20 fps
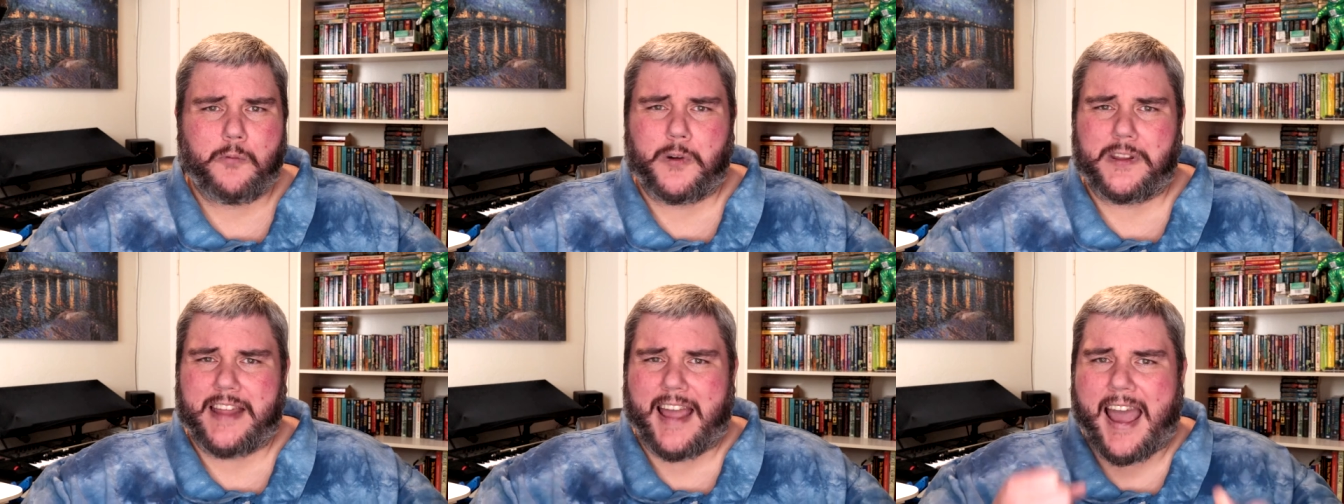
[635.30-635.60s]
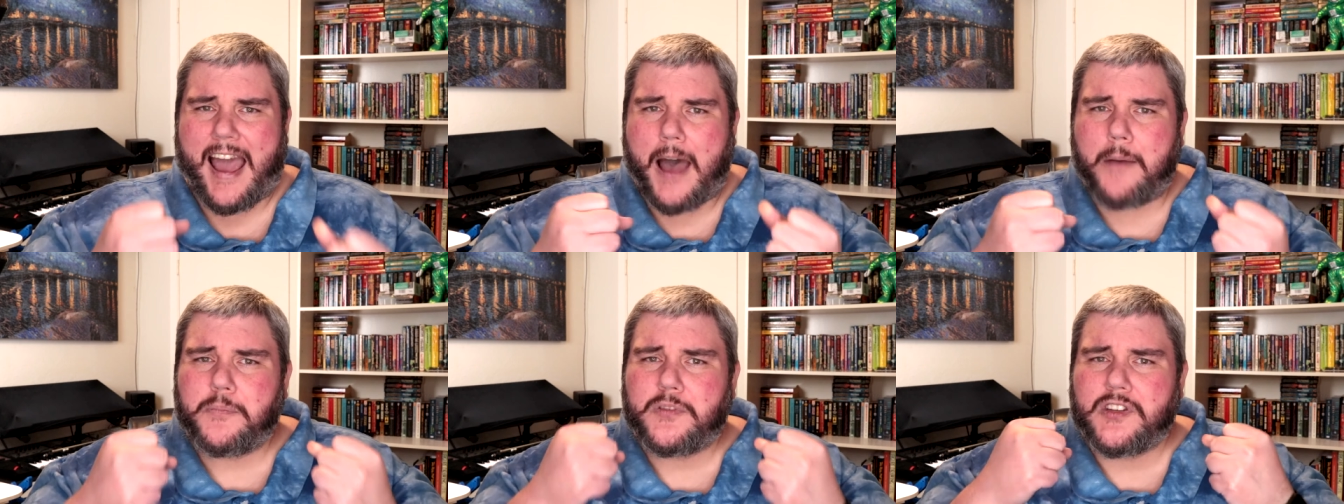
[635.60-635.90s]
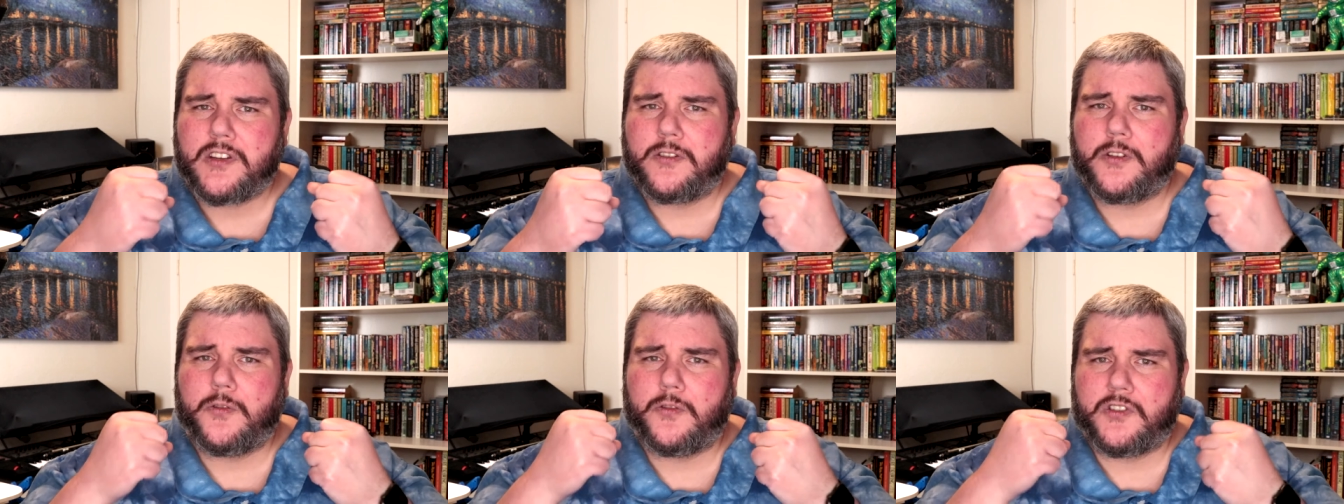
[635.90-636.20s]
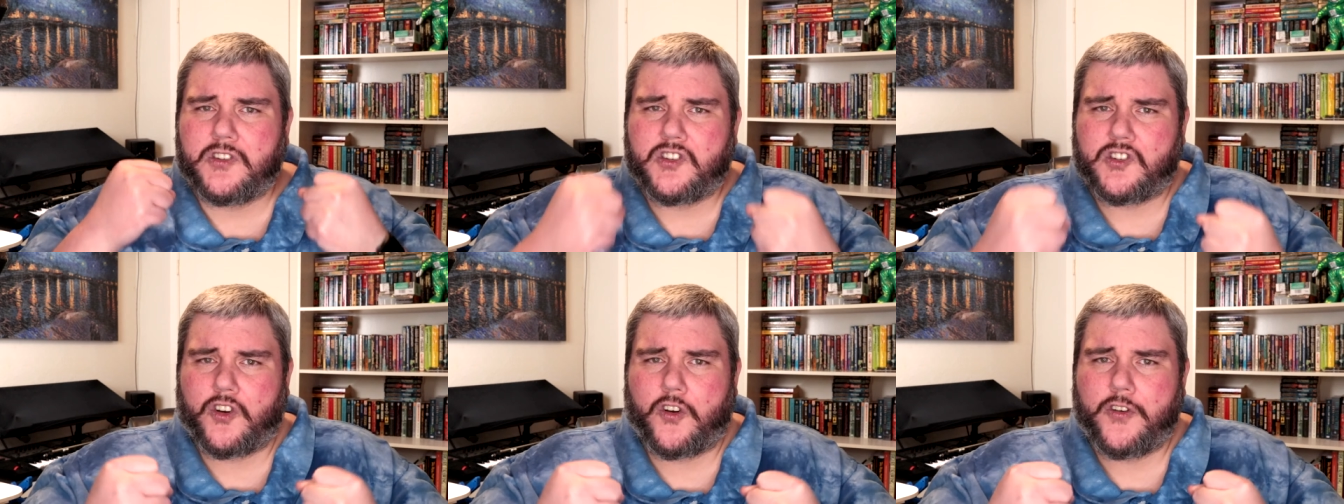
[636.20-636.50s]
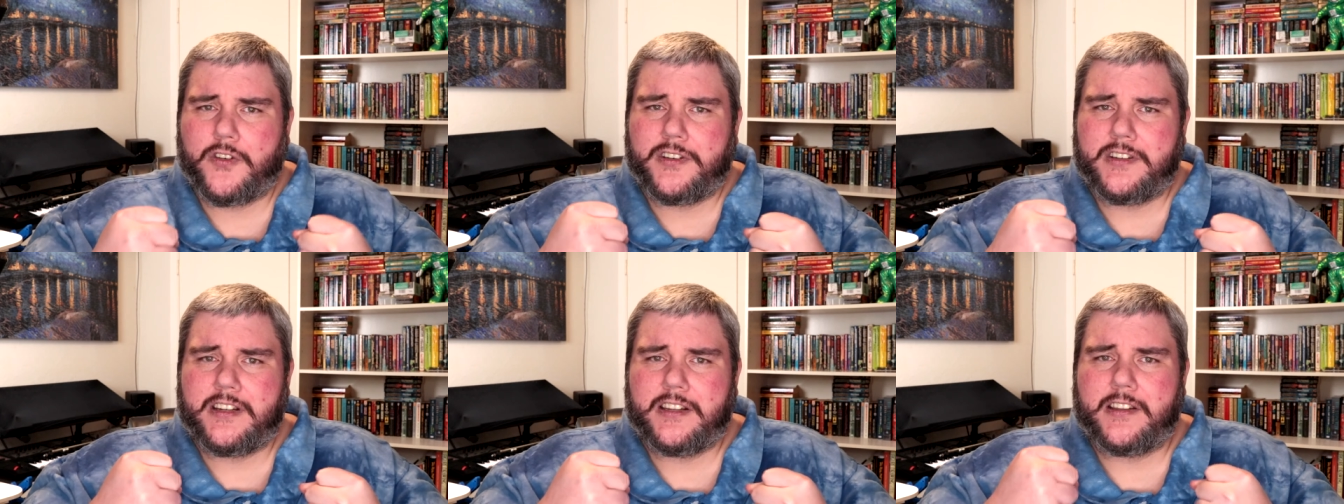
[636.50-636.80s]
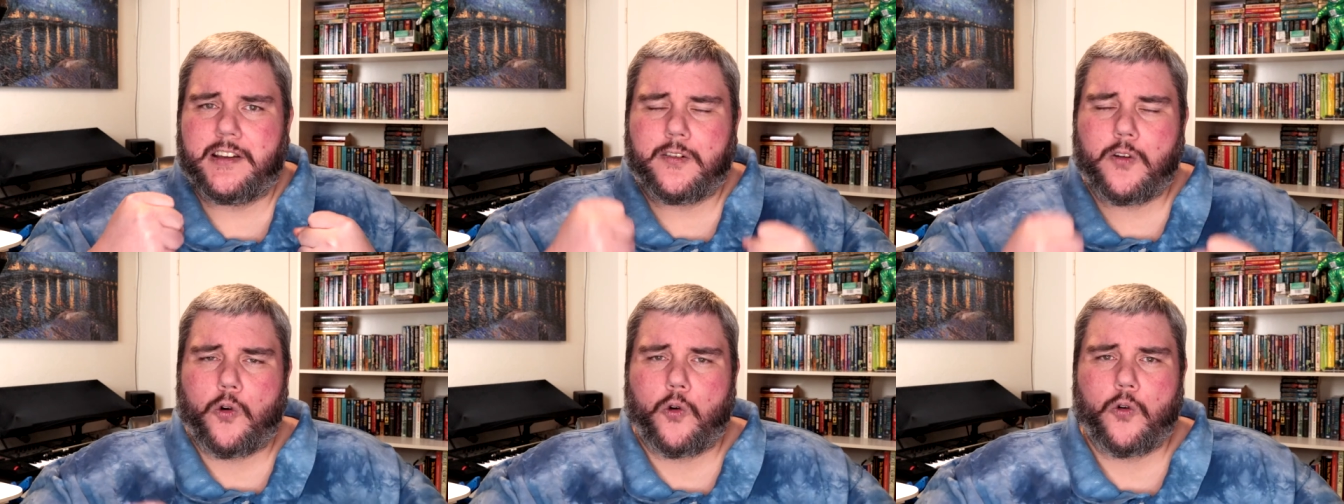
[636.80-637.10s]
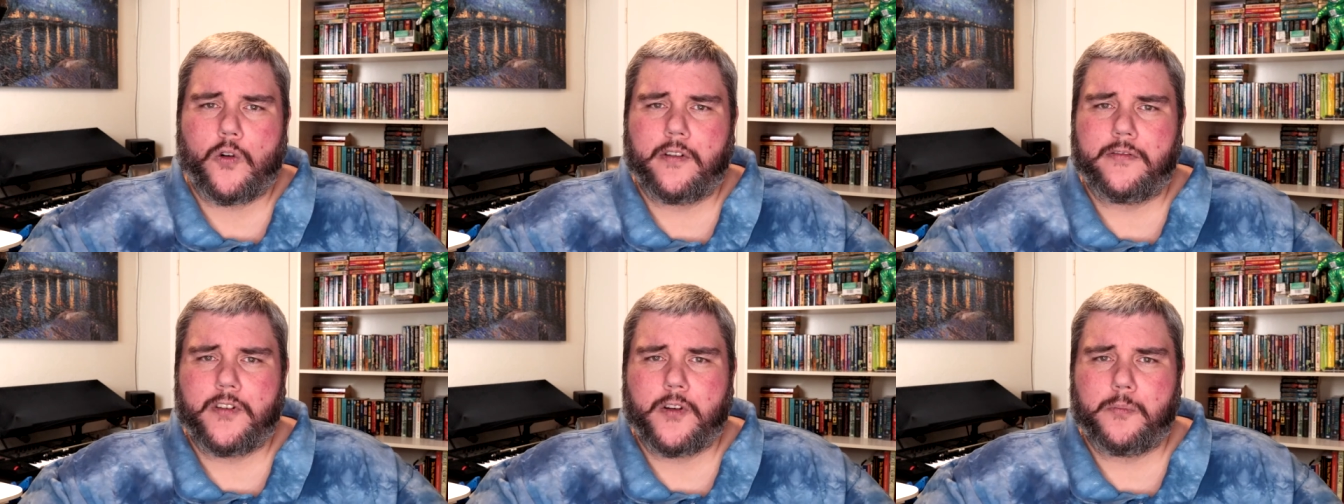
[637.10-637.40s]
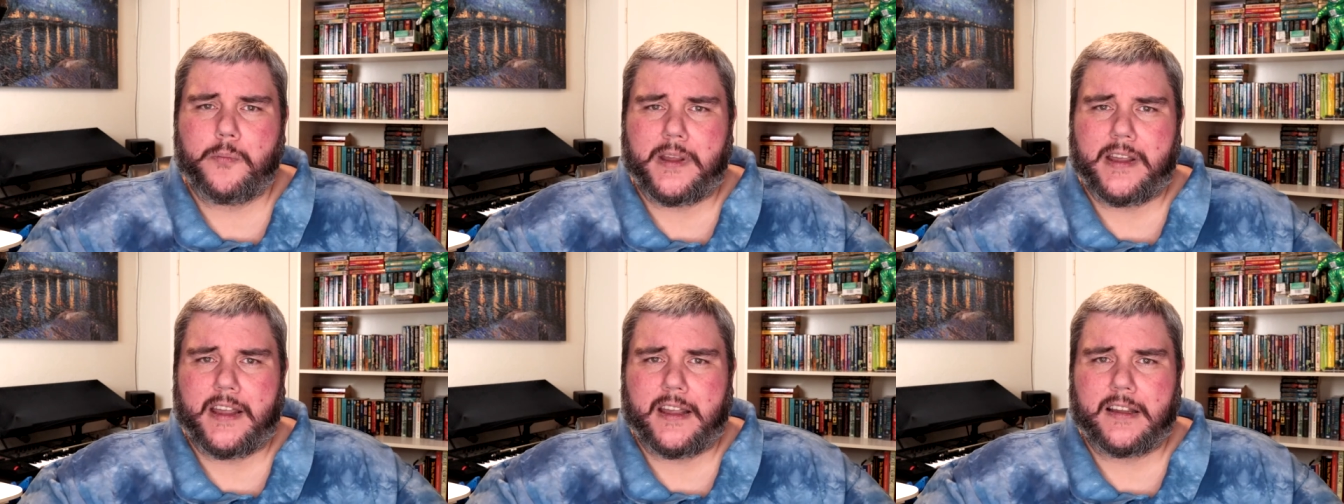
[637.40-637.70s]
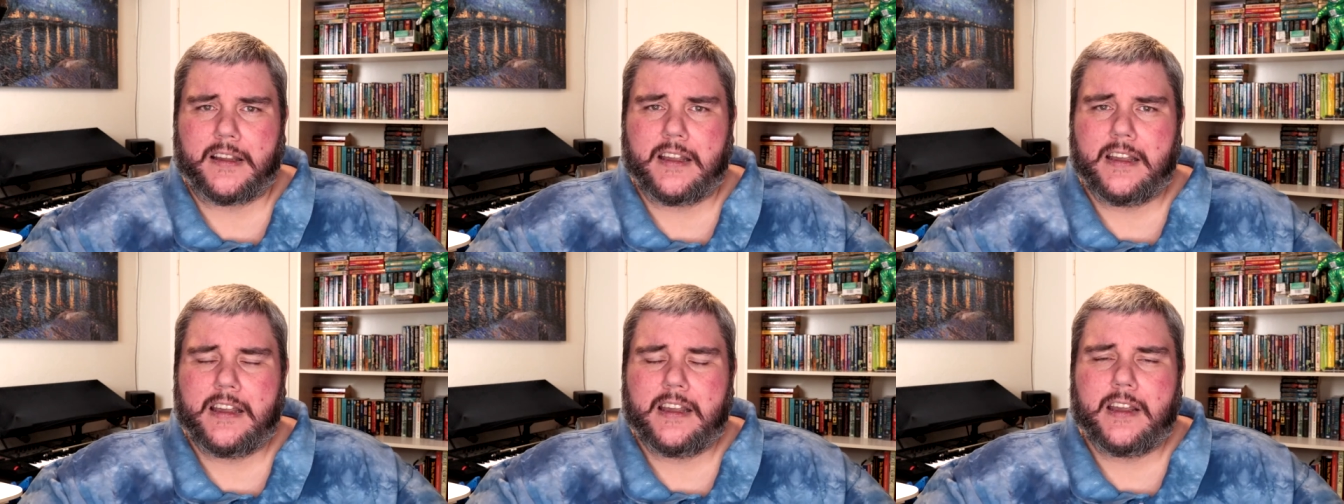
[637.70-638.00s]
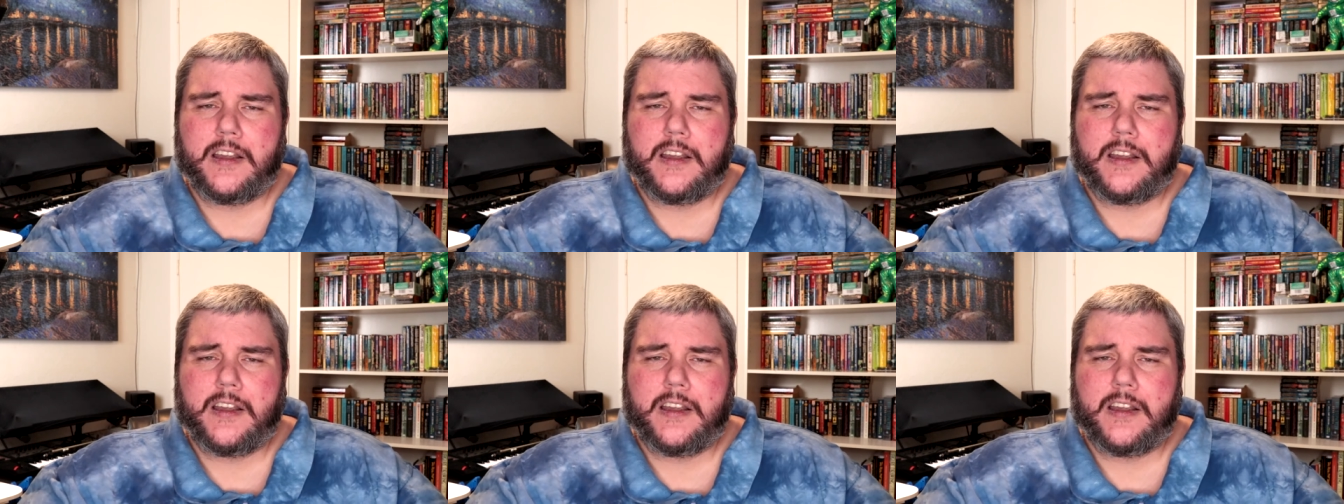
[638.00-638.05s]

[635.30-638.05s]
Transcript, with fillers: with absolute certainty, the core of your being,